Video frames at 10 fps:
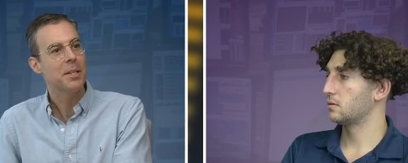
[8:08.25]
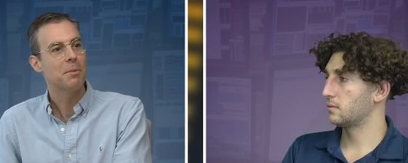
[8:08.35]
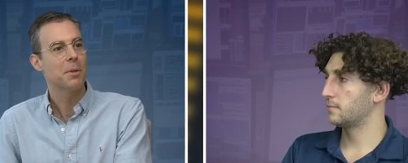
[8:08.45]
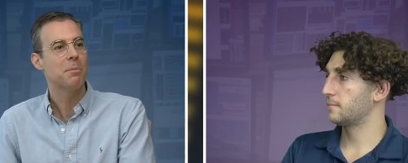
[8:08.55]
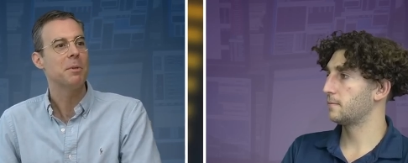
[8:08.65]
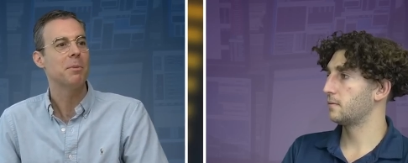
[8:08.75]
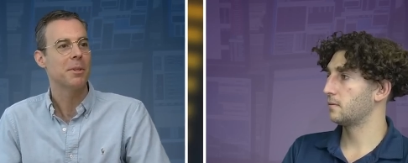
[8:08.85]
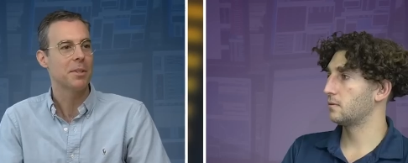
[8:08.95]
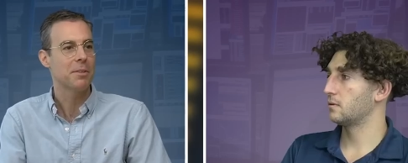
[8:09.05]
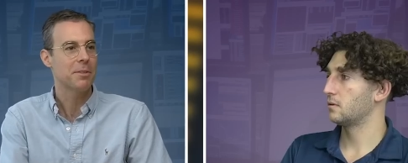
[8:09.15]
Speaker 1: What are people
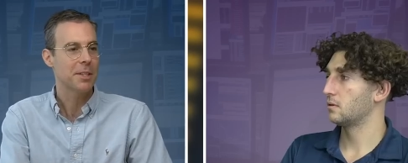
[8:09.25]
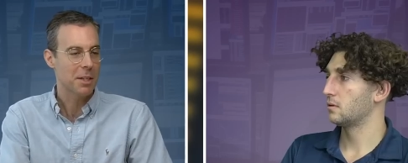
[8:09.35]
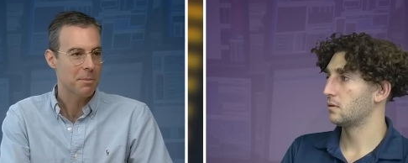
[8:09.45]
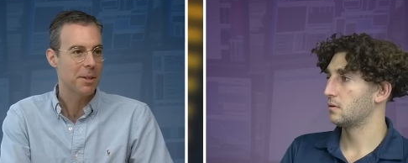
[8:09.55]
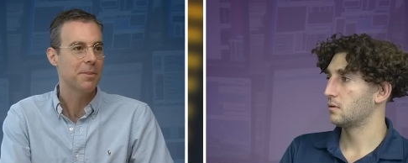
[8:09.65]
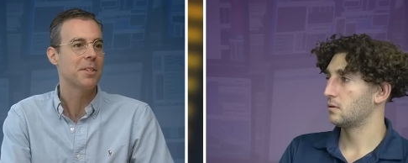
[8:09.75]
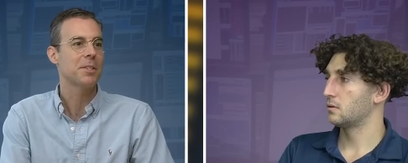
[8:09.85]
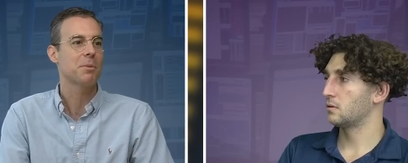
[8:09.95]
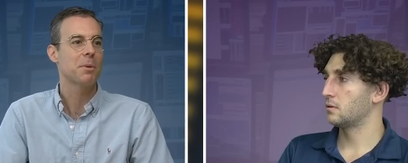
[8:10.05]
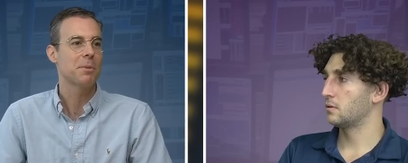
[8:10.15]
going to think about
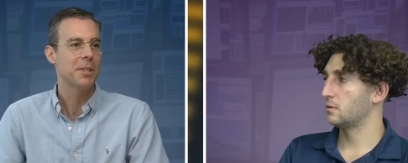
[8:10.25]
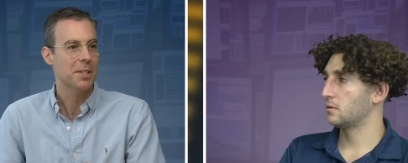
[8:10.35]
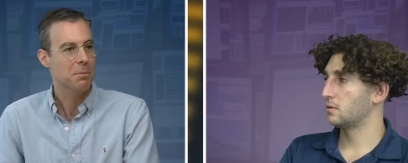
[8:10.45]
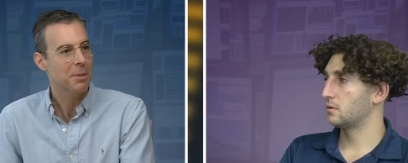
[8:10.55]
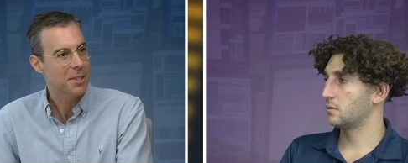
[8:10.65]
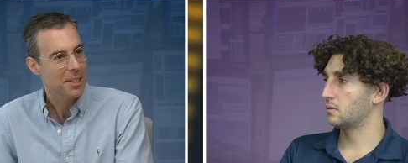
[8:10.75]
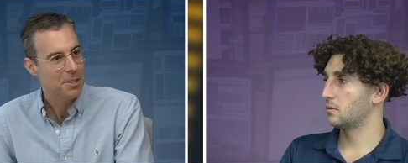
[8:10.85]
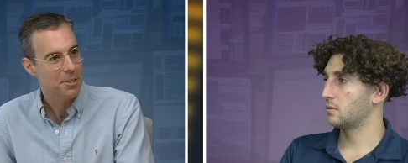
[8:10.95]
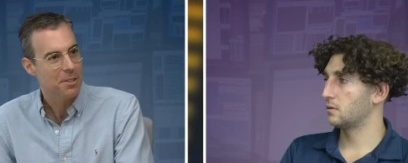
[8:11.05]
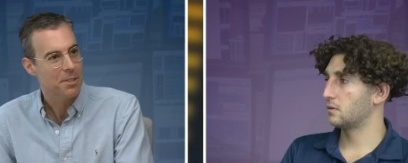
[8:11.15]
this? What were the
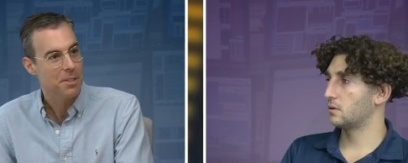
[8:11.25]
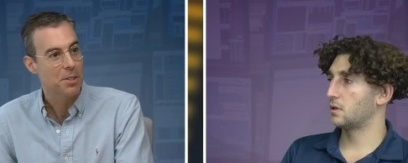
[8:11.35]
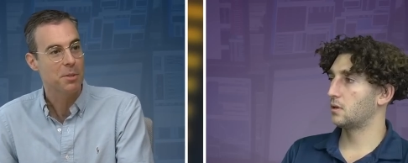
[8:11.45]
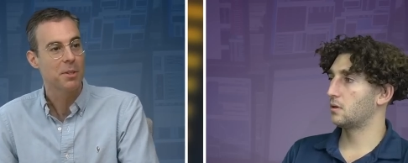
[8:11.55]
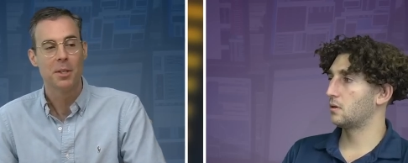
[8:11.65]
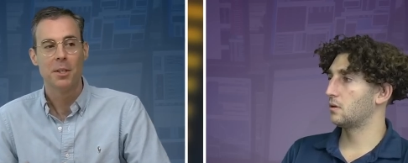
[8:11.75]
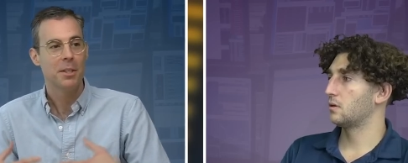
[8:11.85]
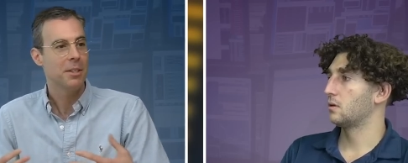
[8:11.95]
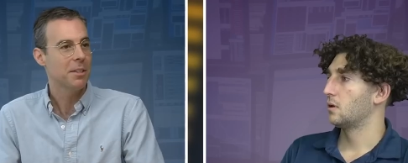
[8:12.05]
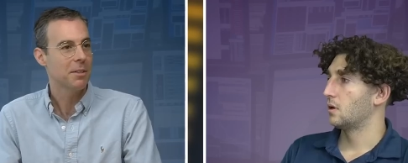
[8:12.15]
expectations? Is this,
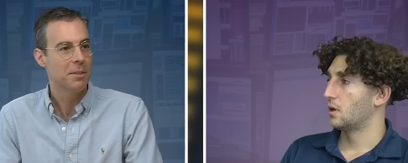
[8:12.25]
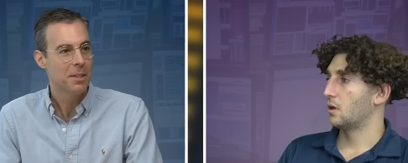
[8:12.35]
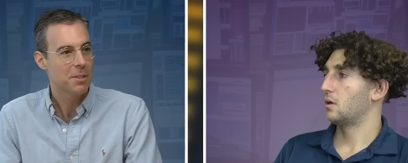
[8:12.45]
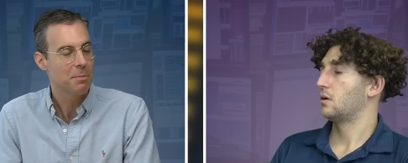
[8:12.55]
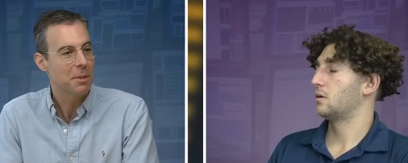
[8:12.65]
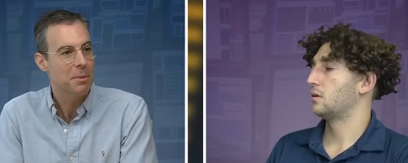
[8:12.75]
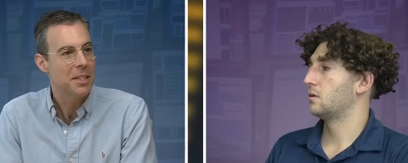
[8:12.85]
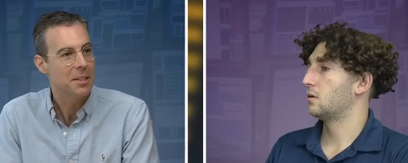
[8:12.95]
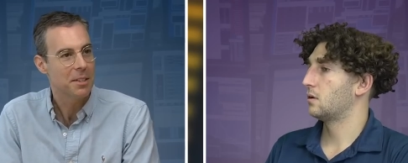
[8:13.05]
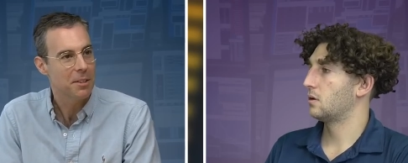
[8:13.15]
you know, something
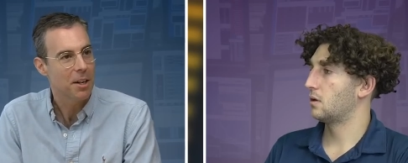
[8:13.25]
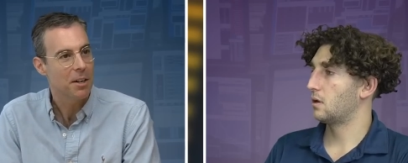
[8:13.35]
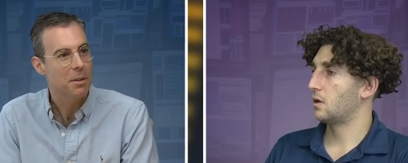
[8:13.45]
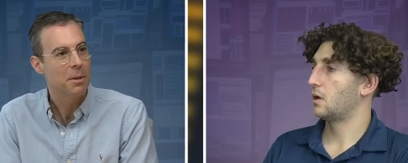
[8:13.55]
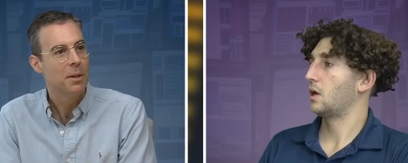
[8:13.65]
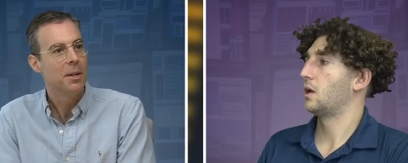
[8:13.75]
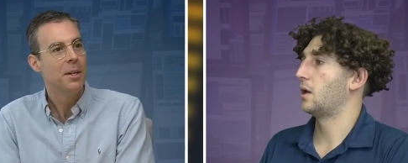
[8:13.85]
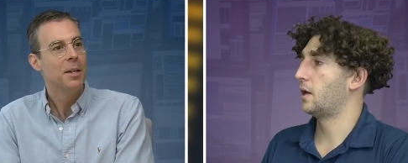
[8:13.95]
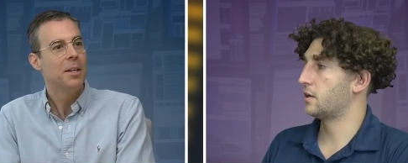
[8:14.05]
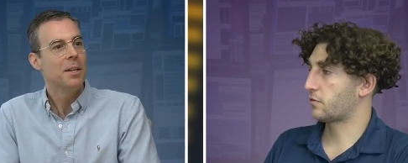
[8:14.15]
we didn't know?
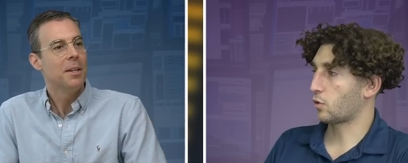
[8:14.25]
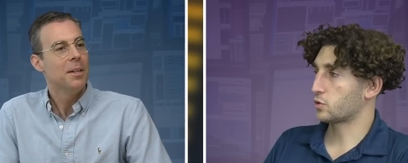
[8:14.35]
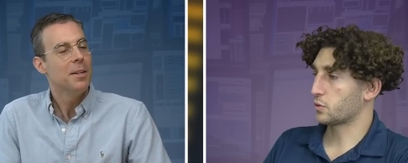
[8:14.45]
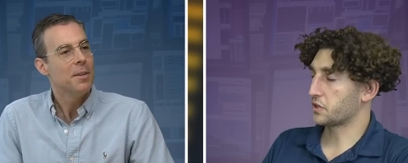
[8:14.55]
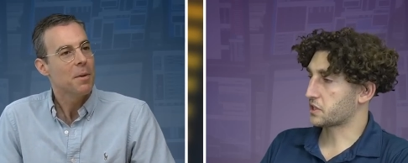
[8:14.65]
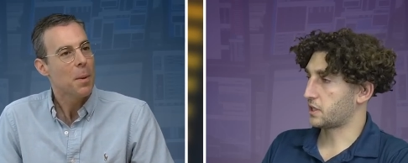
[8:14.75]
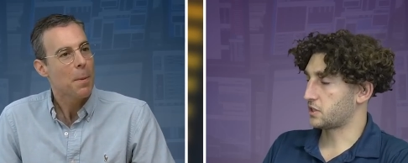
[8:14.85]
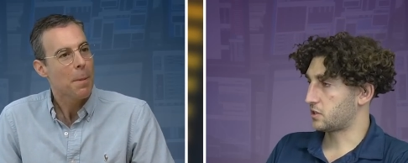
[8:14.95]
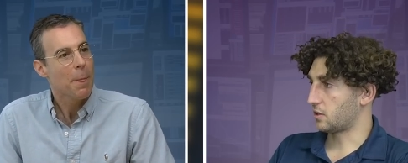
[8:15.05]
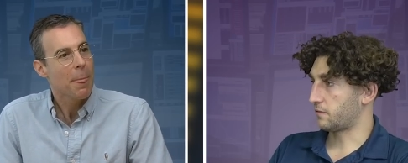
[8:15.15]
Speaker 2: And of course, with this kind
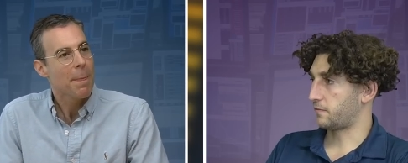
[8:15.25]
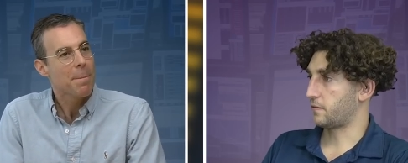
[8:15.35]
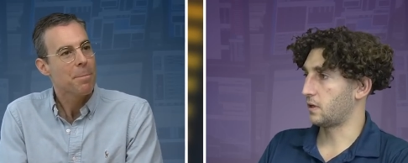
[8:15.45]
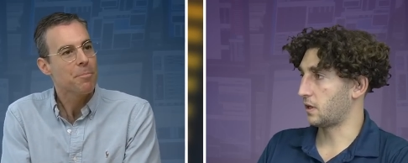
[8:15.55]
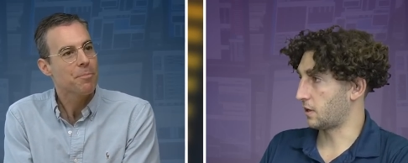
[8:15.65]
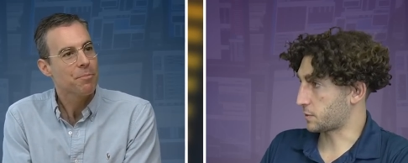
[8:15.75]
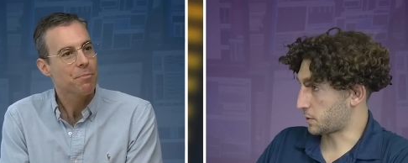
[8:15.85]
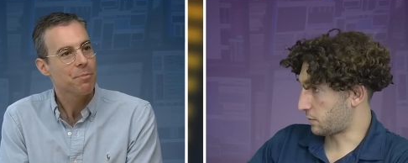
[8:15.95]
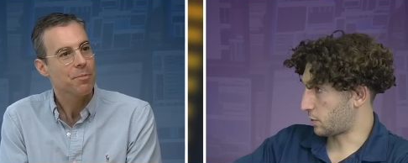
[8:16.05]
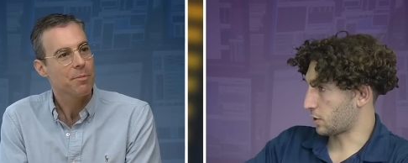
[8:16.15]
of stuff,
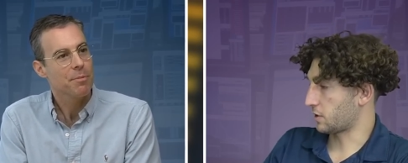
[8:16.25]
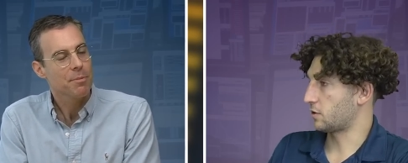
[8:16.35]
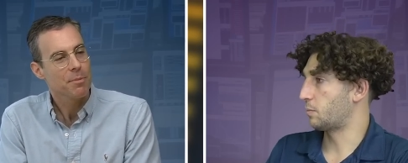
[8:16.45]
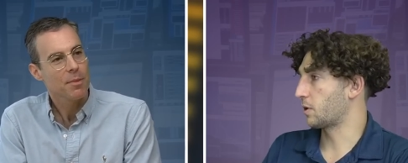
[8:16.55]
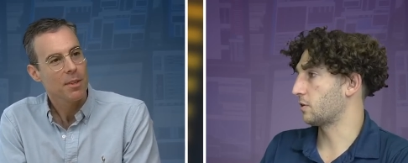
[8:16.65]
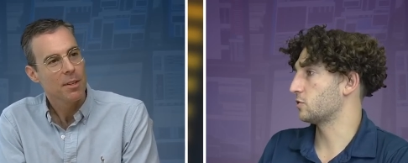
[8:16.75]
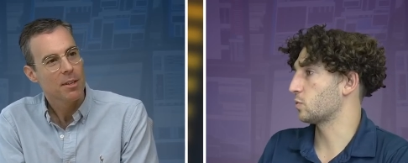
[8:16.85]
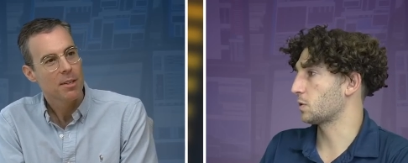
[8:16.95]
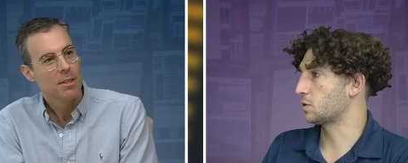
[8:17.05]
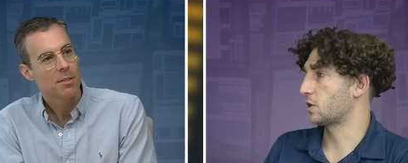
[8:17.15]
especially if you're looking to put on a
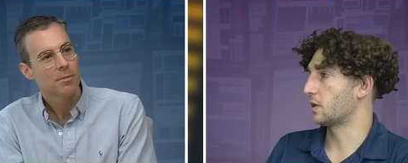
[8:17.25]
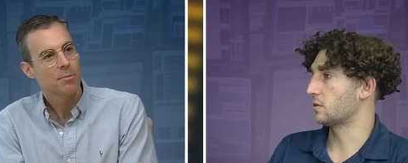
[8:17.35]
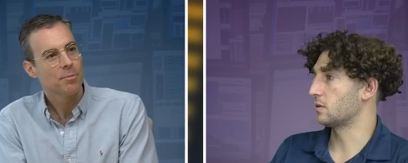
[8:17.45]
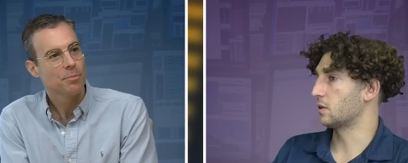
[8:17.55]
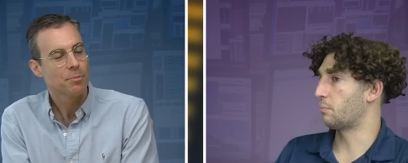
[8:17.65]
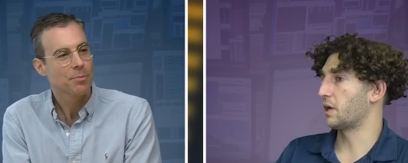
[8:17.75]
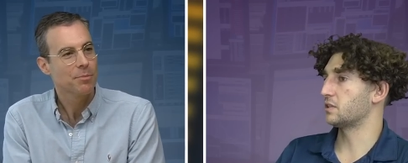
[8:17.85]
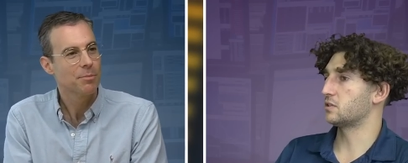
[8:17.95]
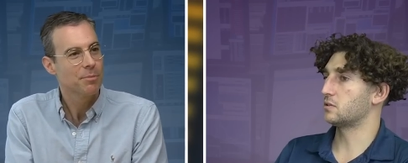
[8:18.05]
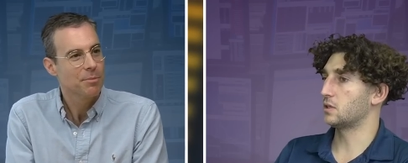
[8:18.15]
swing trade, the
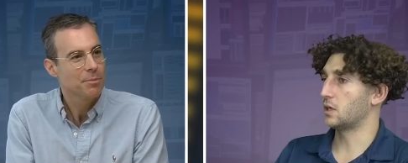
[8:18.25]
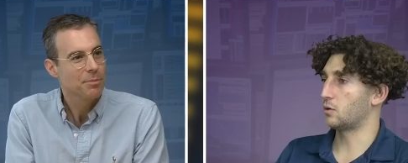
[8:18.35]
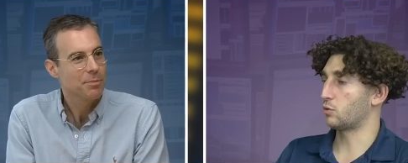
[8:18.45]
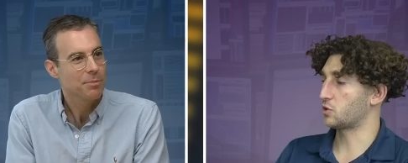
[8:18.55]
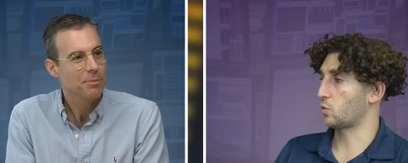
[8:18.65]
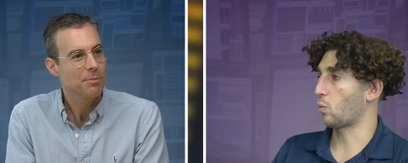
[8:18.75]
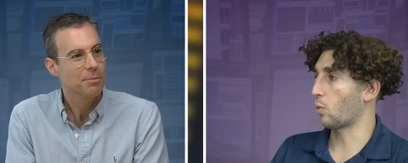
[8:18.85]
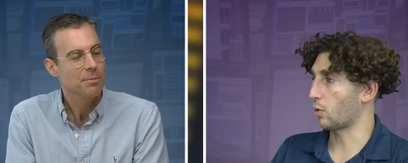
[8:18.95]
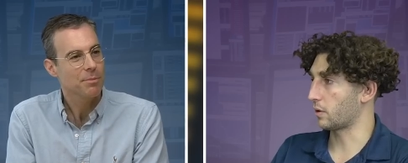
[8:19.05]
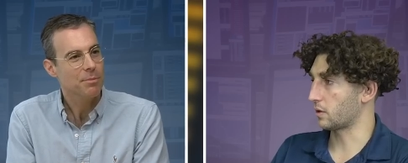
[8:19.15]
best uh, risk
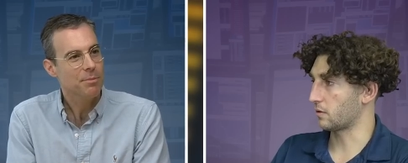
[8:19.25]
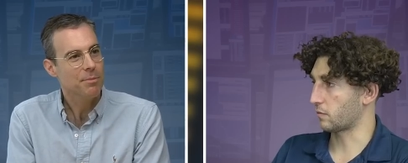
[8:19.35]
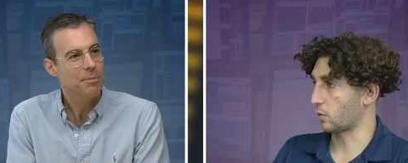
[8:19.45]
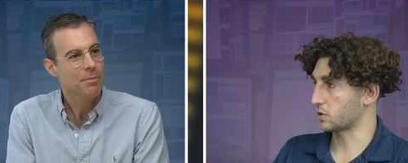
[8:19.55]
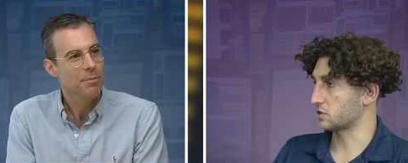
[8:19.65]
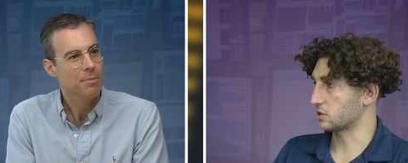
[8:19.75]
reward, of course, is